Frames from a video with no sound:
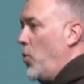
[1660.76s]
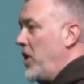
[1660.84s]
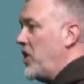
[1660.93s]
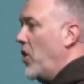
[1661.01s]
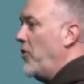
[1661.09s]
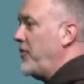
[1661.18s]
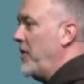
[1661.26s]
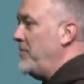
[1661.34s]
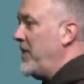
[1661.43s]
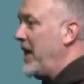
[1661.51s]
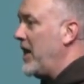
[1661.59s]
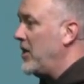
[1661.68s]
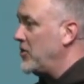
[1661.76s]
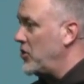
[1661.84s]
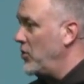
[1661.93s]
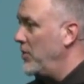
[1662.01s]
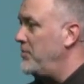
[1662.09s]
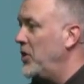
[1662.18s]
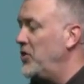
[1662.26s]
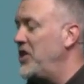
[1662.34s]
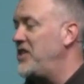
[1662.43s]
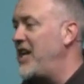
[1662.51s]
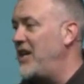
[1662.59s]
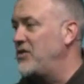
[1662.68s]
We go from there to a
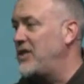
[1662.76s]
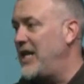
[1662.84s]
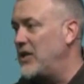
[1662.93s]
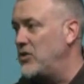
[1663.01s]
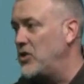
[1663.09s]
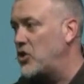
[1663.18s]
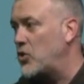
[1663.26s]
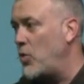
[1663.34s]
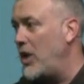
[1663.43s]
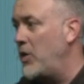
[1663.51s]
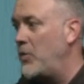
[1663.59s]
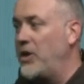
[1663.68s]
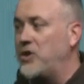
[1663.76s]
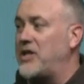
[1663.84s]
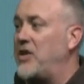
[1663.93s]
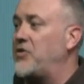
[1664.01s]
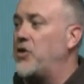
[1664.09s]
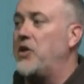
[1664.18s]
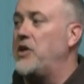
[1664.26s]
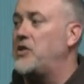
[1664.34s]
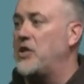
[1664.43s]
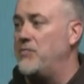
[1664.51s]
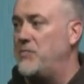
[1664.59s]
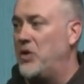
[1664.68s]
building downtown on the square. We looked at 30
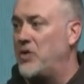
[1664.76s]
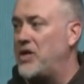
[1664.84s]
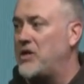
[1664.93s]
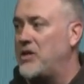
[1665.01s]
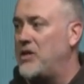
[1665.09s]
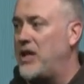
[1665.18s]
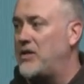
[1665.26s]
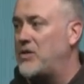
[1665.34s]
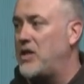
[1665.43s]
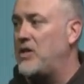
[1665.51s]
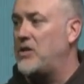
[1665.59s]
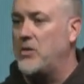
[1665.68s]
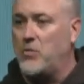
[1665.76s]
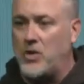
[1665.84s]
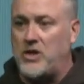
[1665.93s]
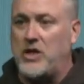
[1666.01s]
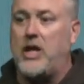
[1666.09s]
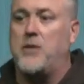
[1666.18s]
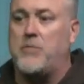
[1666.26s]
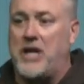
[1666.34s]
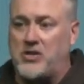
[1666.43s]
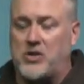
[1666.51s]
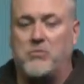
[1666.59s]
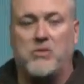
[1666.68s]
some buildings in that season. We then
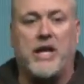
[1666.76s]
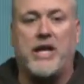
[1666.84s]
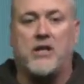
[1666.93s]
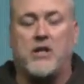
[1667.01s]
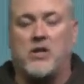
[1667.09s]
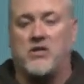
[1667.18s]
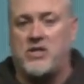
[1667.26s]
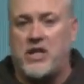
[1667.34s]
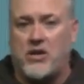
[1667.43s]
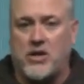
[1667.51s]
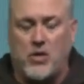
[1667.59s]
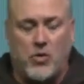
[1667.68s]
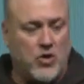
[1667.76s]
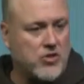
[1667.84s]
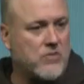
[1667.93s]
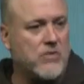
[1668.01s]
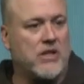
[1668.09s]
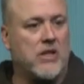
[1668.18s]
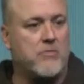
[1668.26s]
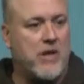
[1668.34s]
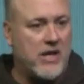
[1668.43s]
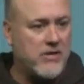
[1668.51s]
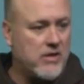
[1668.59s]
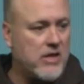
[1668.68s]
buy some land in Ontario, ultimately
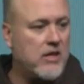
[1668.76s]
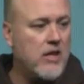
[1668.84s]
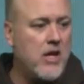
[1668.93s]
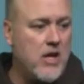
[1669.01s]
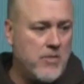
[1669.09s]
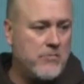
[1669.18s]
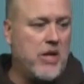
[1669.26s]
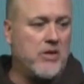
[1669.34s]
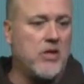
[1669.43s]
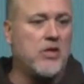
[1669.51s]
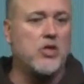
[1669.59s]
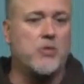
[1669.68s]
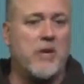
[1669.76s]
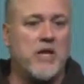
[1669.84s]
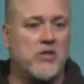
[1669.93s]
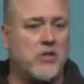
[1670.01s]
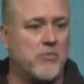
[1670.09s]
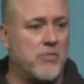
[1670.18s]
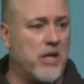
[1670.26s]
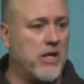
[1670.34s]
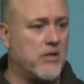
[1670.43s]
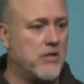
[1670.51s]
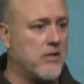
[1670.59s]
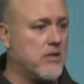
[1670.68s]
bought this space and
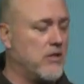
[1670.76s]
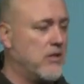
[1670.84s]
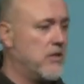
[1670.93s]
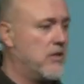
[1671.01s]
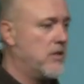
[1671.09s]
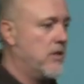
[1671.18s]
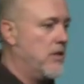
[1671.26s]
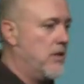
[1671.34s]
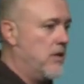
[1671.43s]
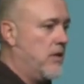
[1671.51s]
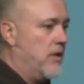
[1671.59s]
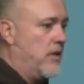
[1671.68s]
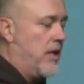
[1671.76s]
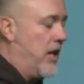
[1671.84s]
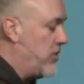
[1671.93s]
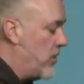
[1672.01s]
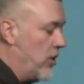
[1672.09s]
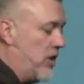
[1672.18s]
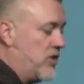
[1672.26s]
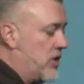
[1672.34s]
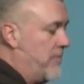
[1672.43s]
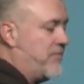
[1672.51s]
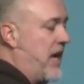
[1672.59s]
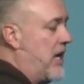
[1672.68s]
place. Had 30
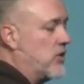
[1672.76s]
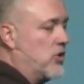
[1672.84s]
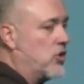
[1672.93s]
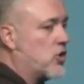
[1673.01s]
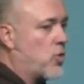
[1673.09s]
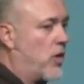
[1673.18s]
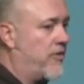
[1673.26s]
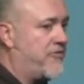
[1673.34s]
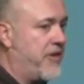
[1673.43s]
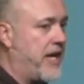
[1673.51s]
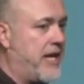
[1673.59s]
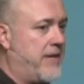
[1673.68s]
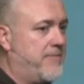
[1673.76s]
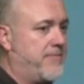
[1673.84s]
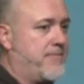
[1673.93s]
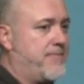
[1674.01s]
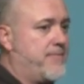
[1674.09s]
some thousand square feet.